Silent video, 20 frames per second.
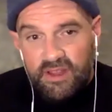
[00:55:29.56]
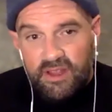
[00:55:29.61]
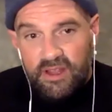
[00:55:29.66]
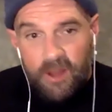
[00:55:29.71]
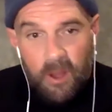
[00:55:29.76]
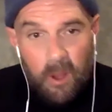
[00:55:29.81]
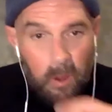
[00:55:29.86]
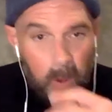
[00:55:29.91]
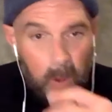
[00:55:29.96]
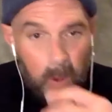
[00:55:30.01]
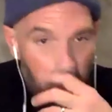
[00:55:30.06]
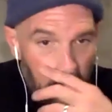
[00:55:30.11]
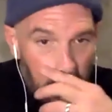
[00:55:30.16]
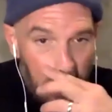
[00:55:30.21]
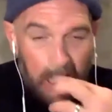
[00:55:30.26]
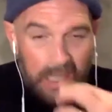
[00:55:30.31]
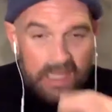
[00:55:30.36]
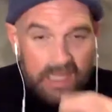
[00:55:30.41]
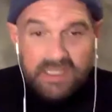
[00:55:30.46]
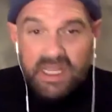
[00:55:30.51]
you know
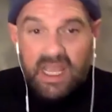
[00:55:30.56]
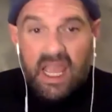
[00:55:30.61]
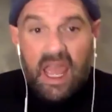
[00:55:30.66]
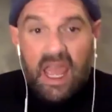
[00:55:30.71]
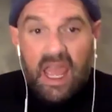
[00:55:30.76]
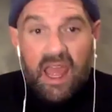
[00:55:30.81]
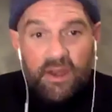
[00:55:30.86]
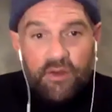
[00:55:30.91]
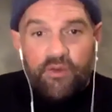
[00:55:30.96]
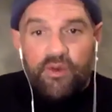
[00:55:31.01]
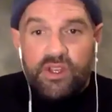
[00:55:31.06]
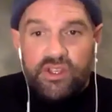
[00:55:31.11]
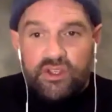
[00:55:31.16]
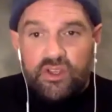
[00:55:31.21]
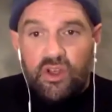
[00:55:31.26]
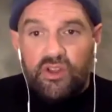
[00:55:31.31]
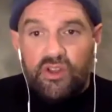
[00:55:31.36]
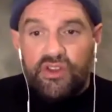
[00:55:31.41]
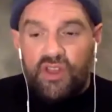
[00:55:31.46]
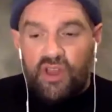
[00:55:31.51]
that's the end
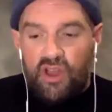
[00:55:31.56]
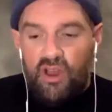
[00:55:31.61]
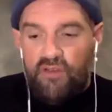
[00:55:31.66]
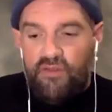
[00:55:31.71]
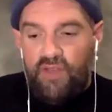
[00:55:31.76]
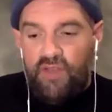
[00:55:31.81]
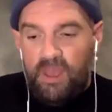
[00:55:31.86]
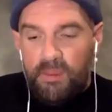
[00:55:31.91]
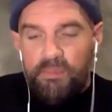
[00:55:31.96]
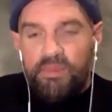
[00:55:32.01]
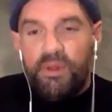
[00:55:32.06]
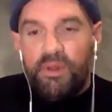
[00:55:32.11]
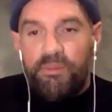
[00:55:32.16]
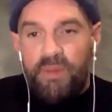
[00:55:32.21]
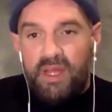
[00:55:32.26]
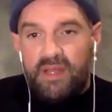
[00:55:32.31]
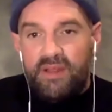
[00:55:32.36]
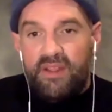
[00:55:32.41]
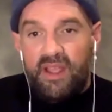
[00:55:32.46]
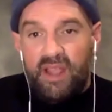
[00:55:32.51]
result of
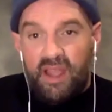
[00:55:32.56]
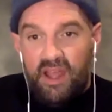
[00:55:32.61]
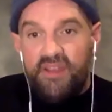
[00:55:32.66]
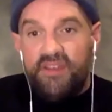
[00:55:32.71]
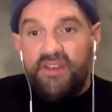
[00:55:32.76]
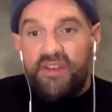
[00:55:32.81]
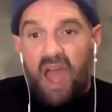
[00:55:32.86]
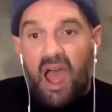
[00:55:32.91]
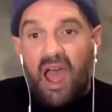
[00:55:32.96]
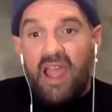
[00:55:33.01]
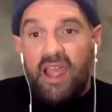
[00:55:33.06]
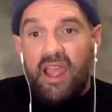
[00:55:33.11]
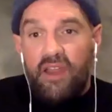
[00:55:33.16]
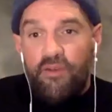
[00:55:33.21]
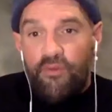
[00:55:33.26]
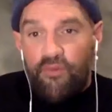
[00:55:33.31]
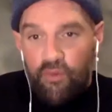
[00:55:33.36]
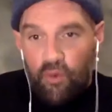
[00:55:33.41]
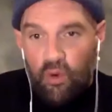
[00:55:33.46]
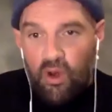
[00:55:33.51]
implementing a
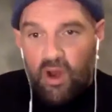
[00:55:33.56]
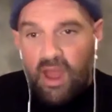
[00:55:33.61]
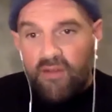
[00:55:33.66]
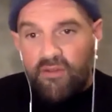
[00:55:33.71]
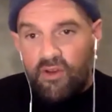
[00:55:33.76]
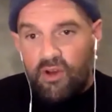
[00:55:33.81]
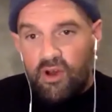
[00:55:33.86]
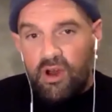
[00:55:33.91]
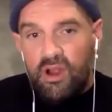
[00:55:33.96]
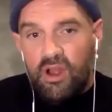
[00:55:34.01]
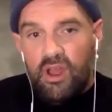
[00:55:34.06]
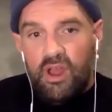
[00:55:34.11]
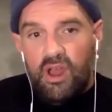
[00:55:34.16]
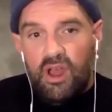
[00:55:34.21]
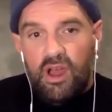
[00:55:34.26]
diet forever